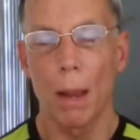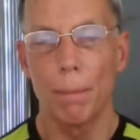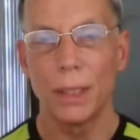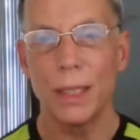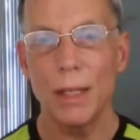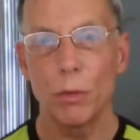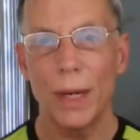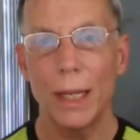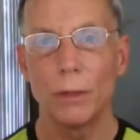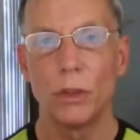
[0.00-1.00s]
But
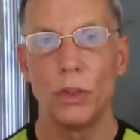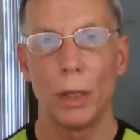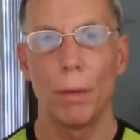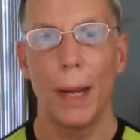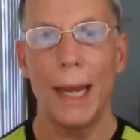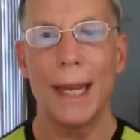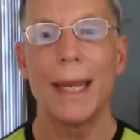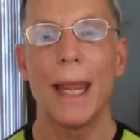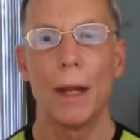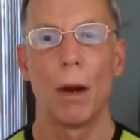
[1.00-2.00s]
D3 is
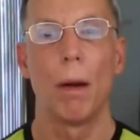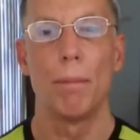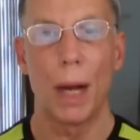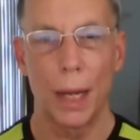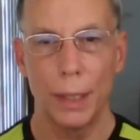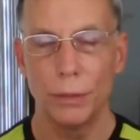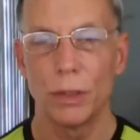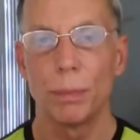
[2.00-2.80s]
generated in our bodies,